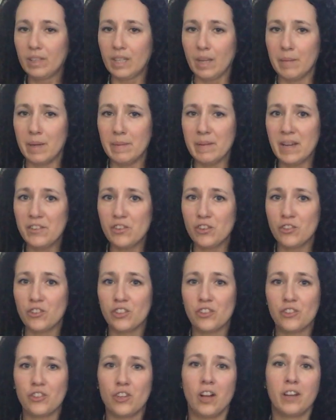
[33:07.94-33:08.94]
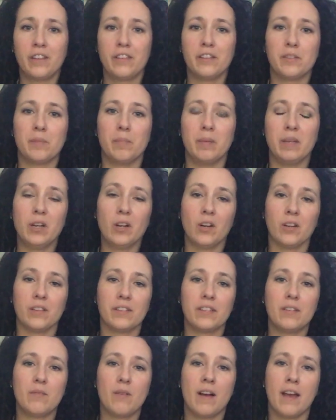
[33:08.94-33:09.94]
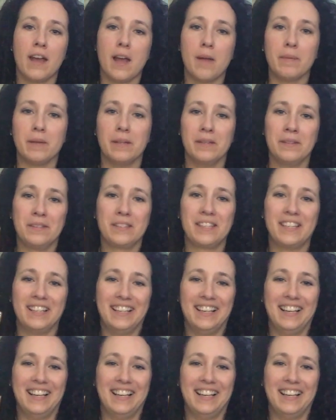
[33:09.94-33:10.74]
Maybe I should just chug this beer and see what happens.